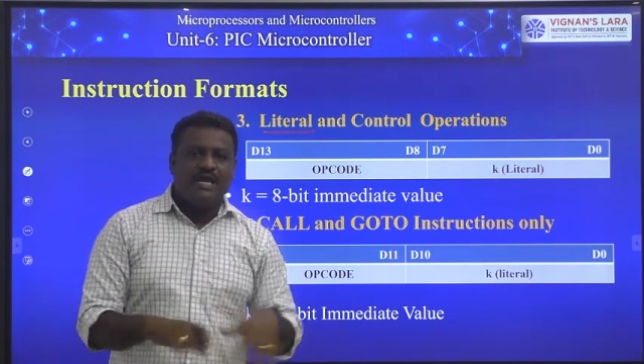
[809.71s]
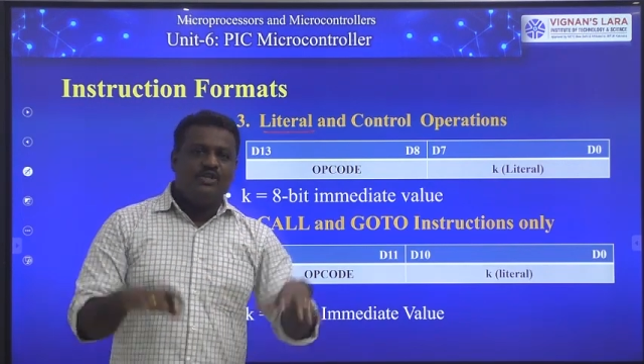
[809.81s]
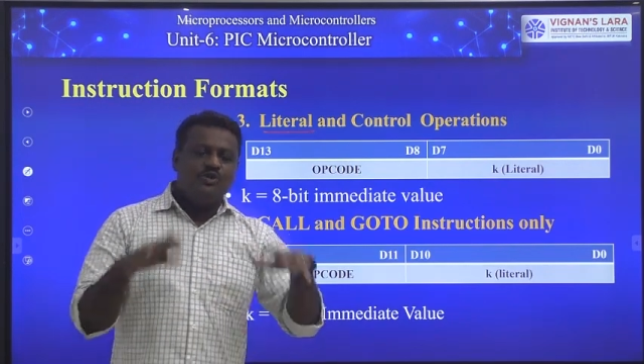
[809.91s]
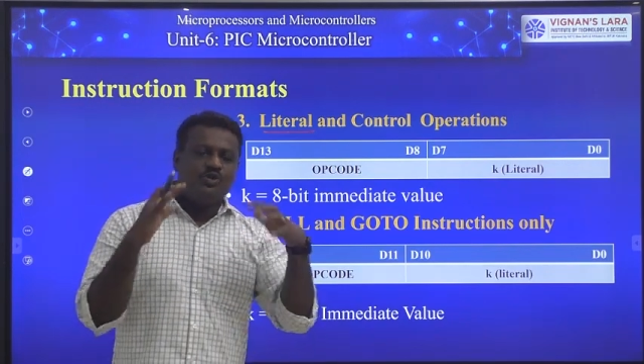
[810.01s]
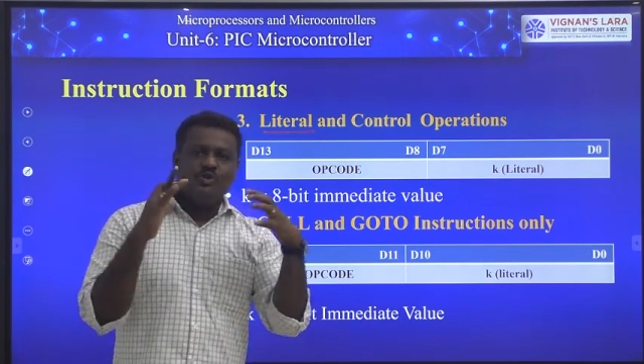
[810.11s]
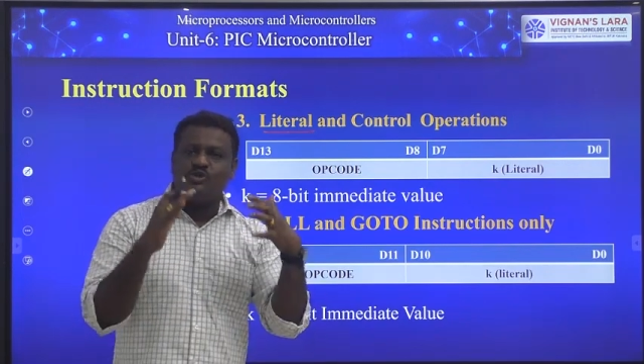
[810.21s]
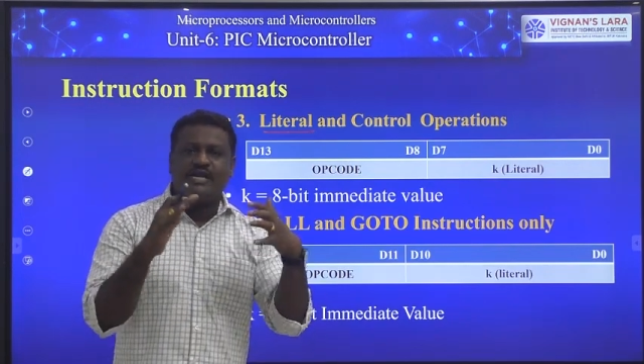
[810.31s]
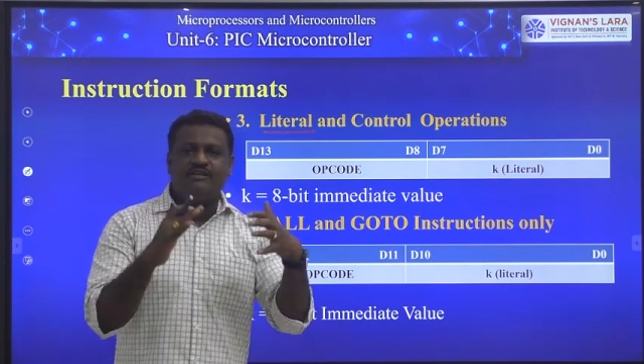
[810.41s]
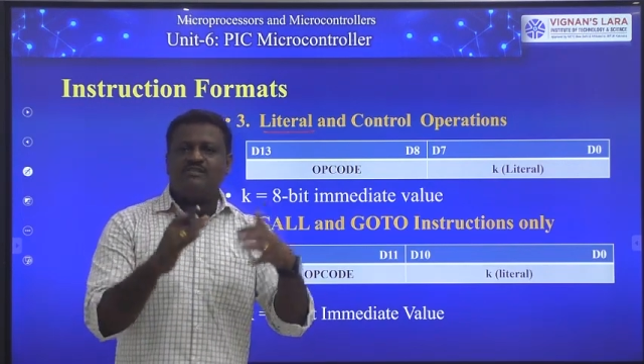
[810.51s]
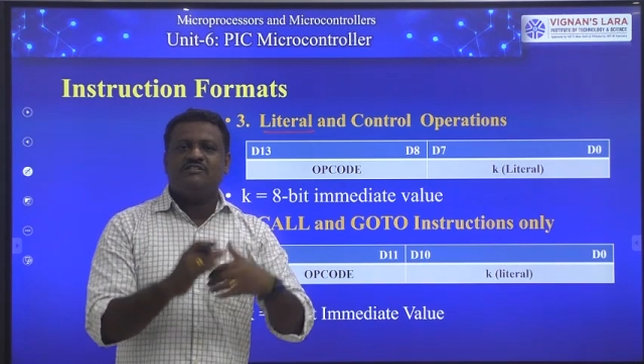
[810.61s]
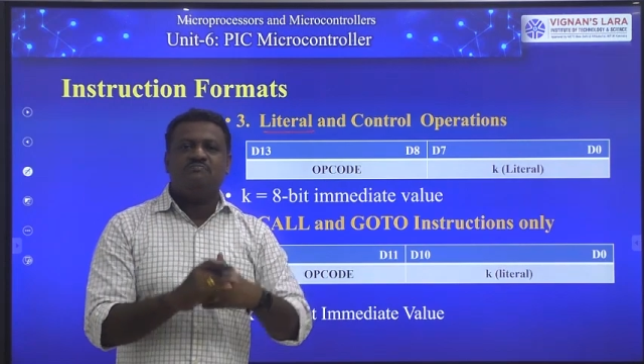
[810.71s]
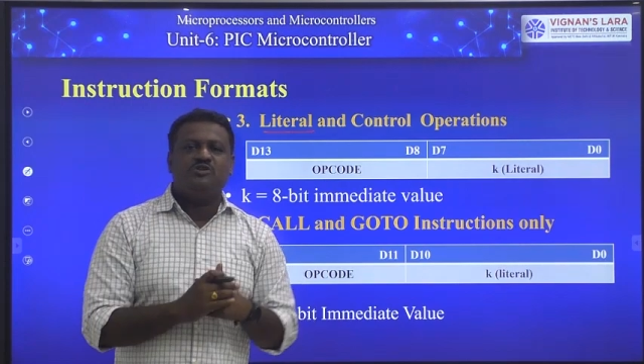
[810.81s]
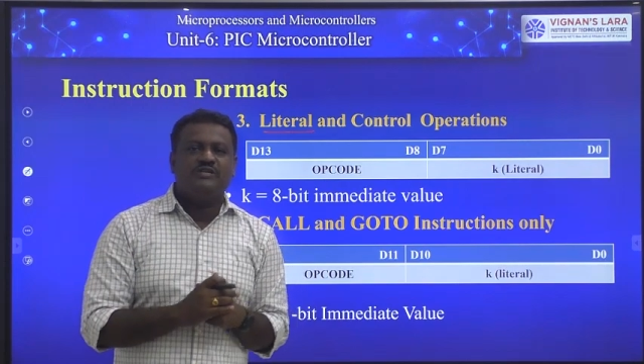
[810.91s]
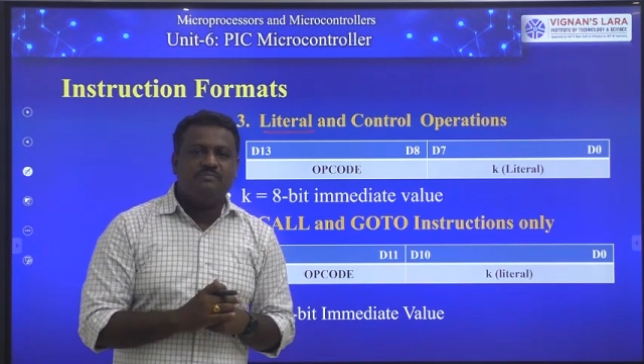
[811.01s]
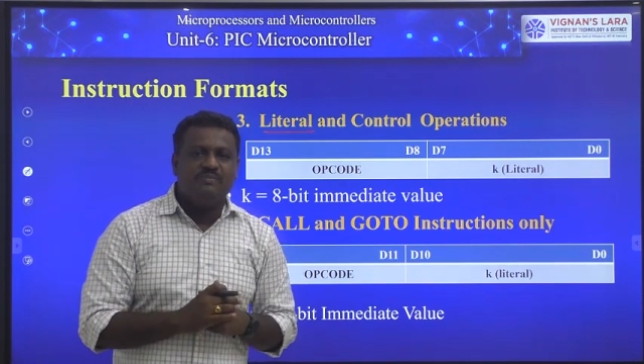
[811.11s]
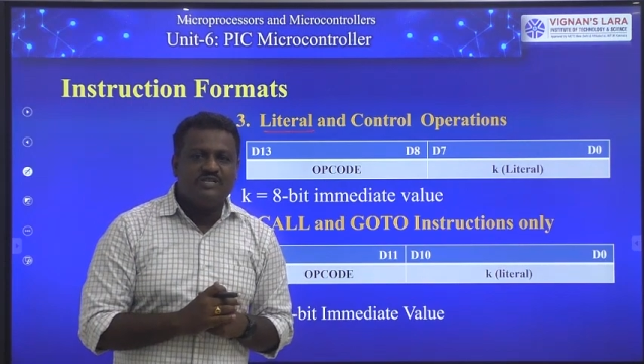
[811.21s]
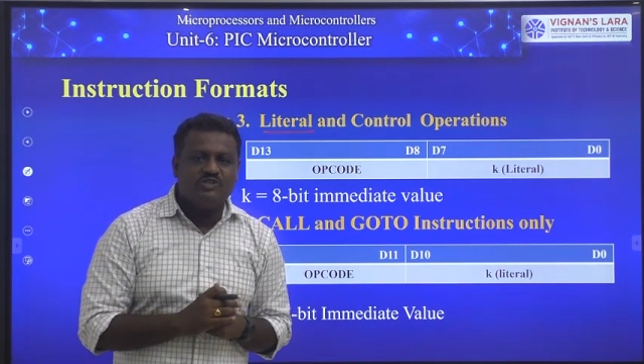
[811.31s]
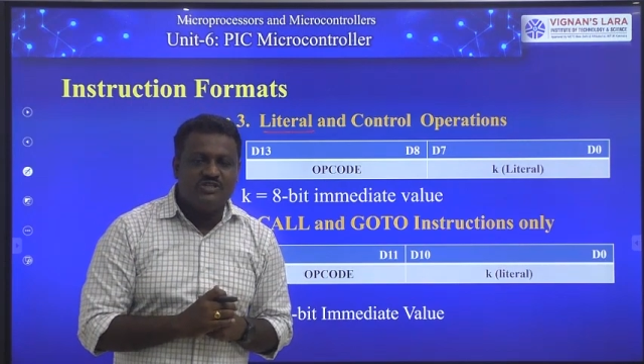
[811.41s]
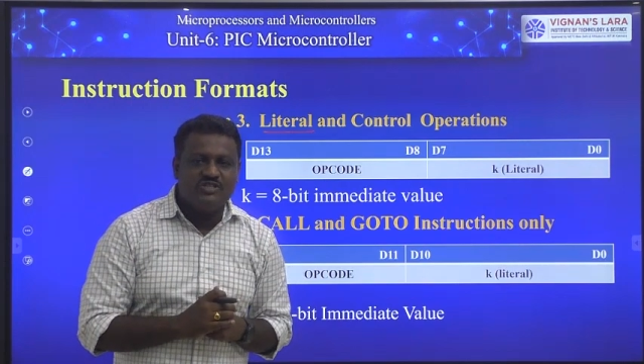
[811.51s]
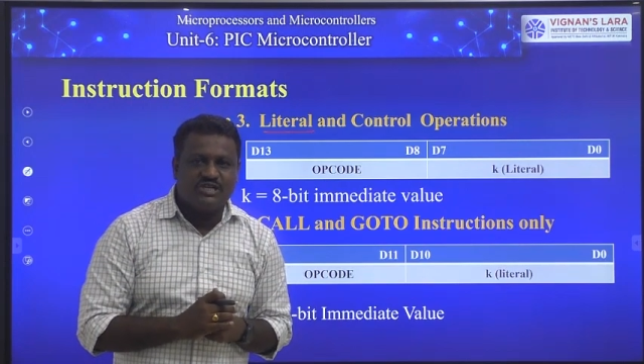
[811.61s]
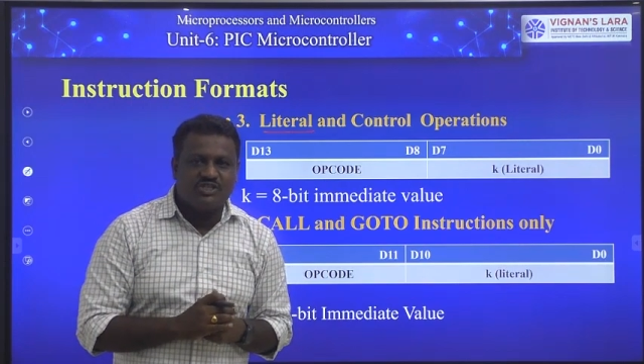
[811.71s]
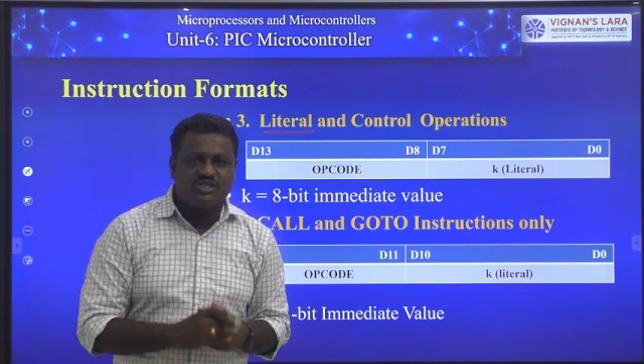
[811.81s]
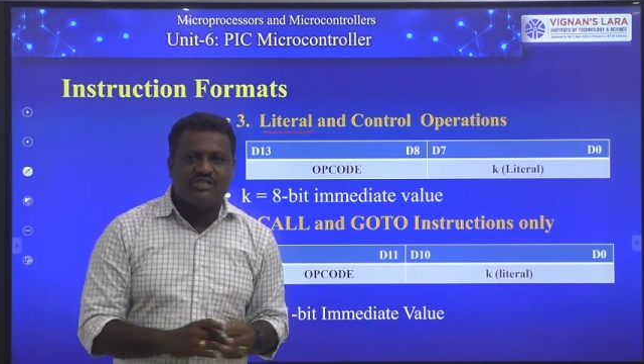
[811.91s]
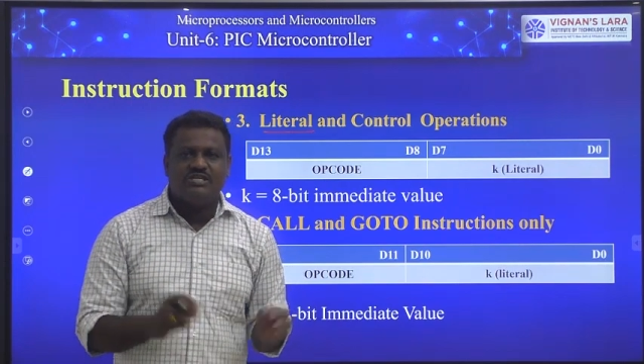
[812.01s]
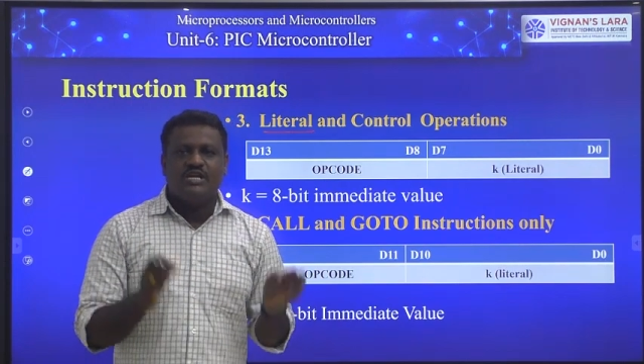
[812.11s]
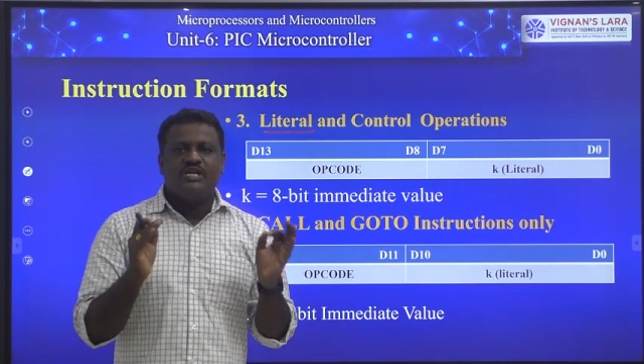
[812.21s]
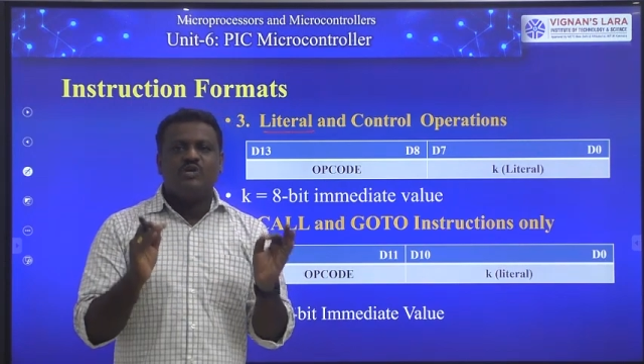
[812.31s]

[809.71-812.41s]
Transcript: In those addressing mode based instructions,